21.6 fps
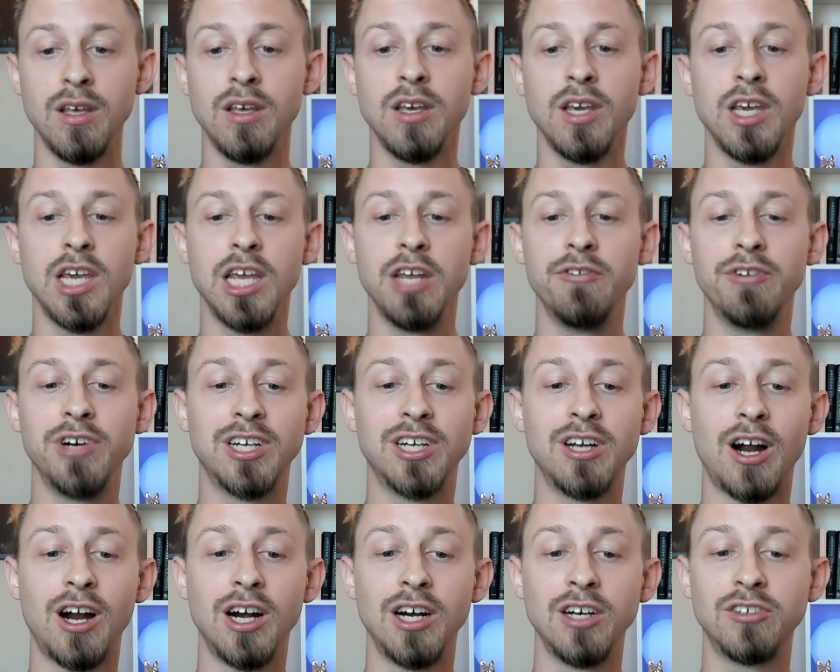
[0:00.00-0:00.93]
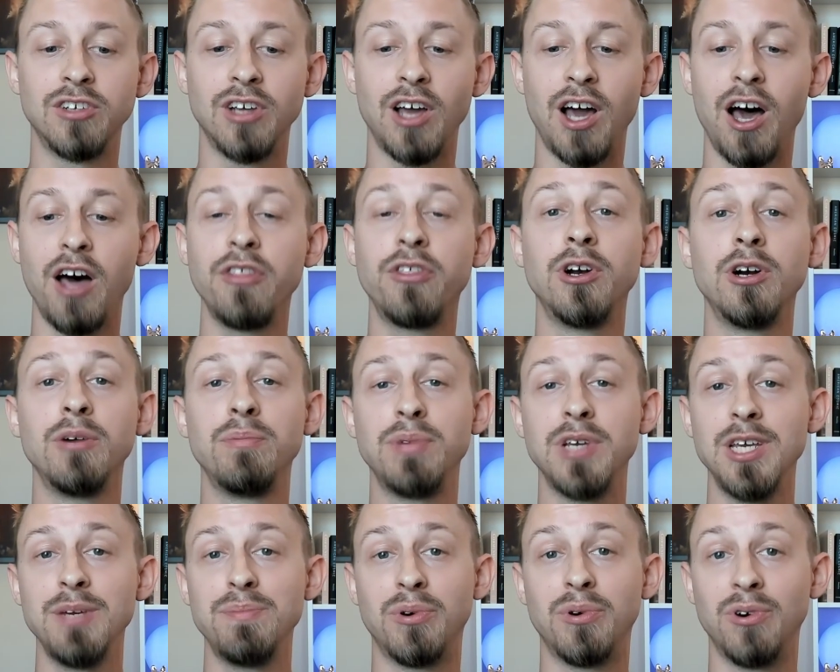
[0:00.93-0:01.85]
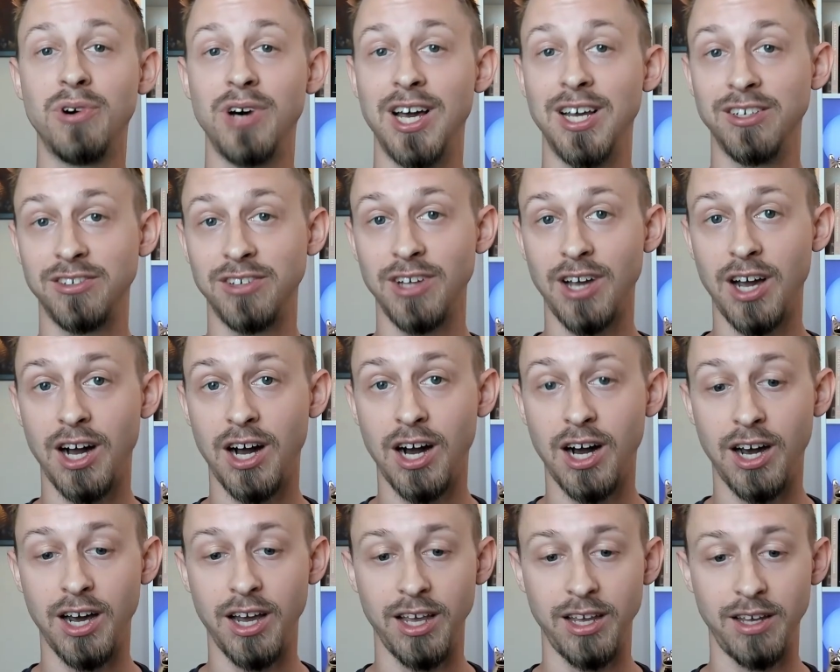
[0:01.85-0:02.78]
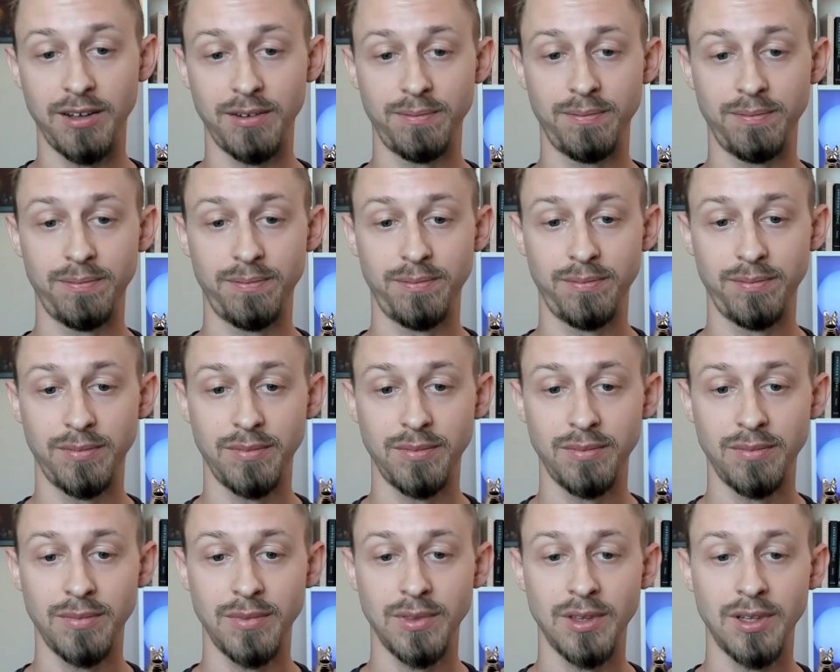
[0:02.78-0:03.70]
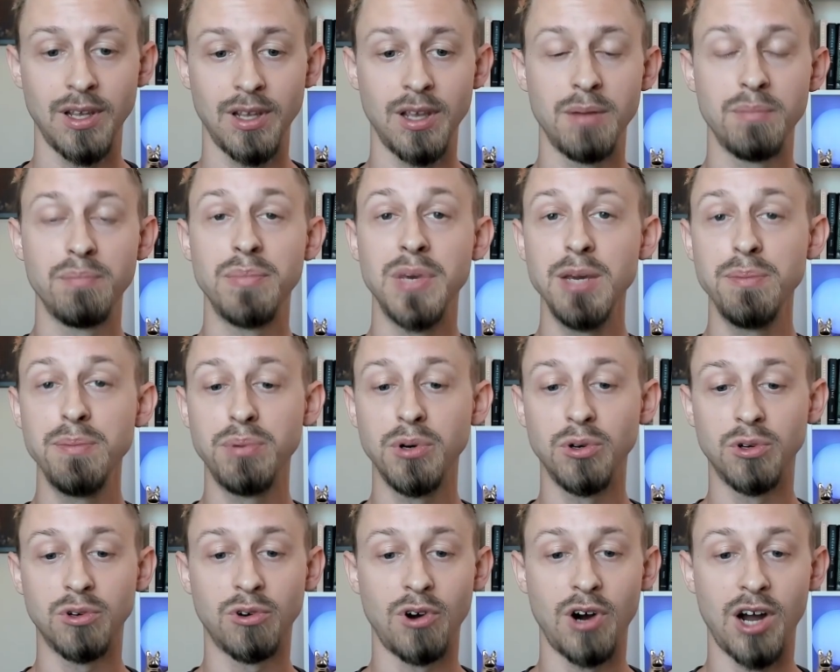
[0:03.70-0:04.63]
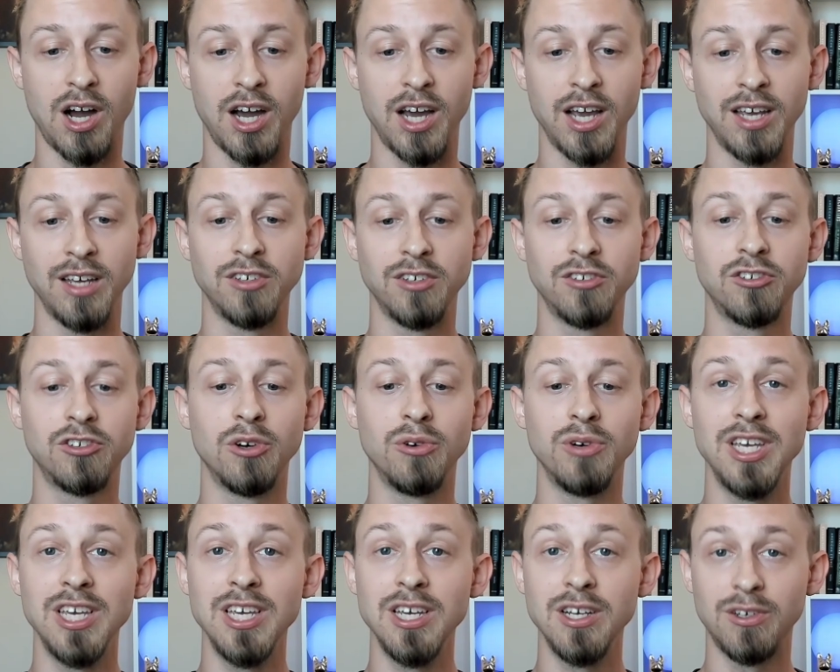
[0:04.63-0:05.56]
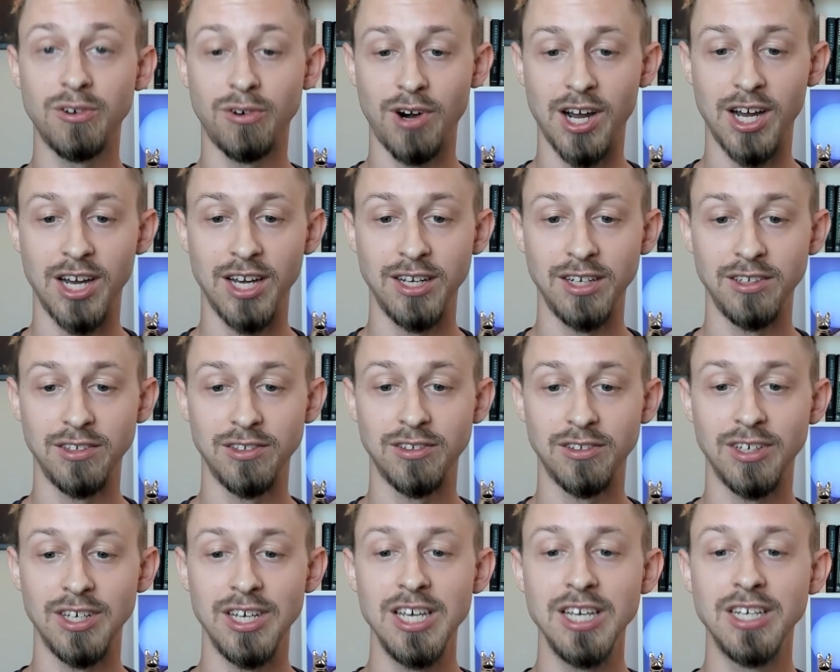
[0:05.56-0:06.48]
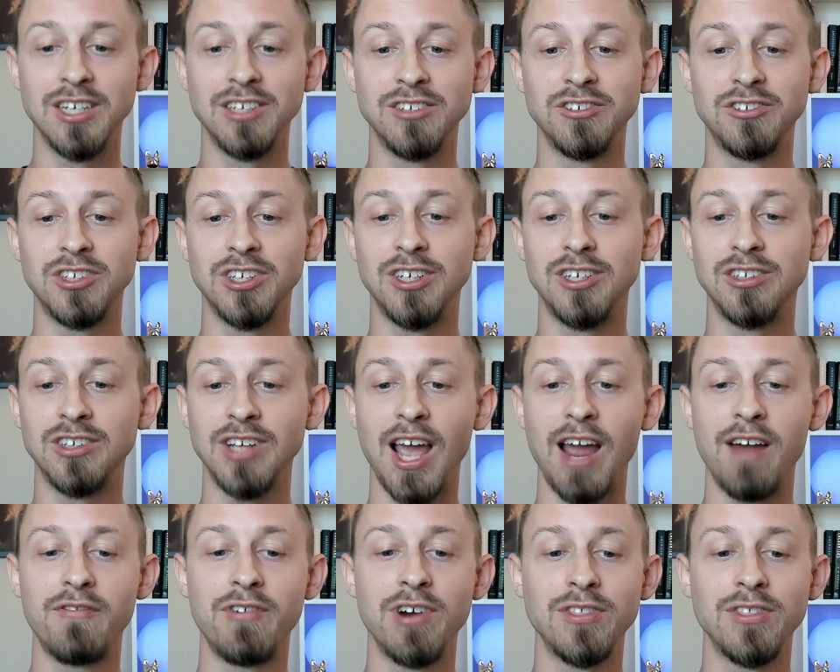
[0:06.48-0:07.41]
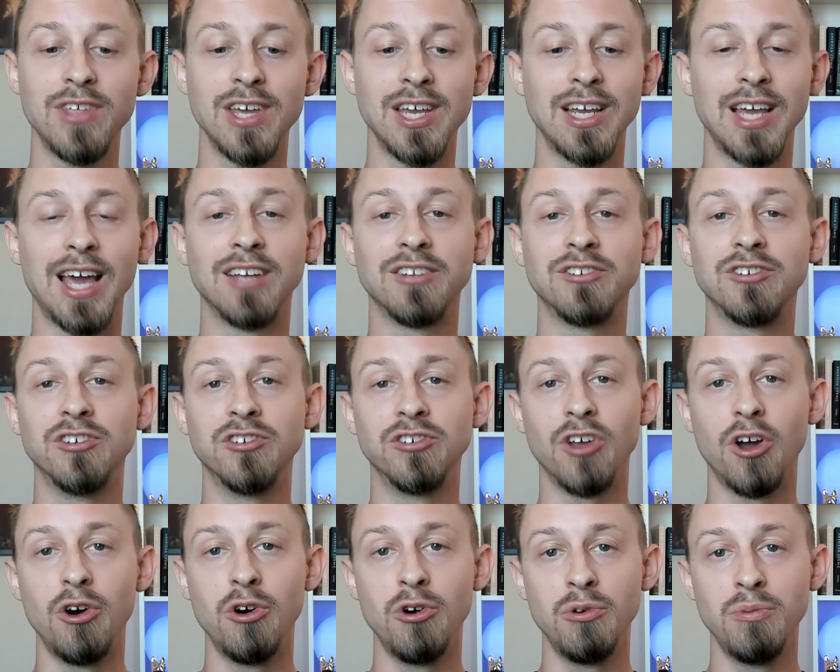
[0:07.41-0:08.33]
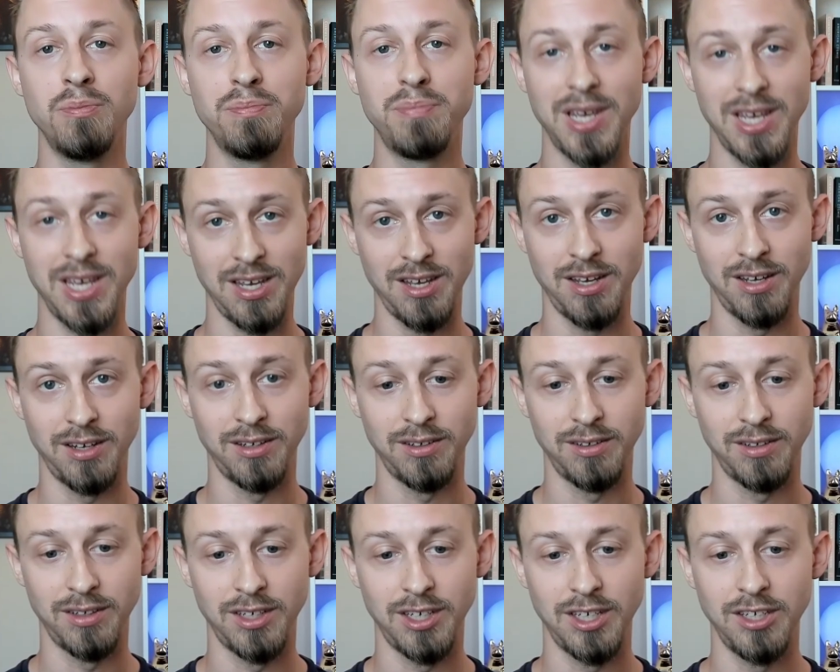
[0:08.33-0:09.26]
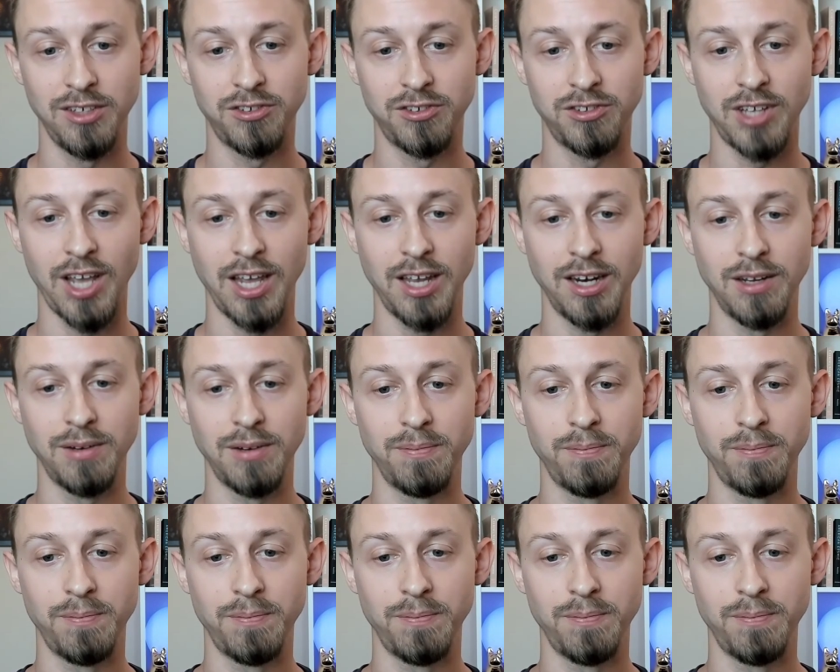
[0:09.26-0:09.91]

He regards other people as I. People cry, so he cries. He considers everything as his own being," he stated.